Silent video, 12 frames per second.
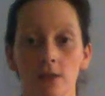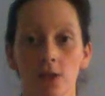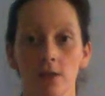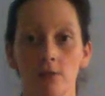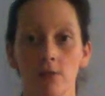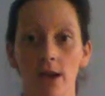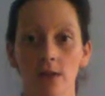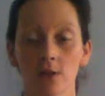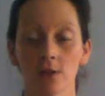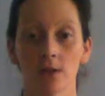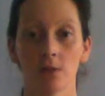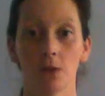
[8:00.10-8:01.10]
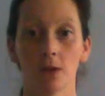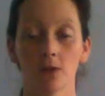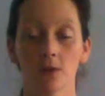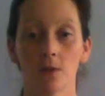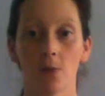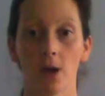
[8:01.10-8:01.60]
the direction in
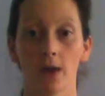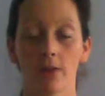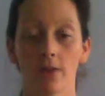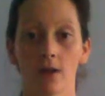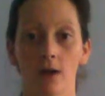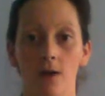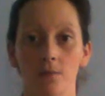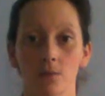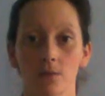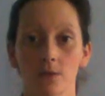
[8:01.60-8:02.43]
which the breath comes.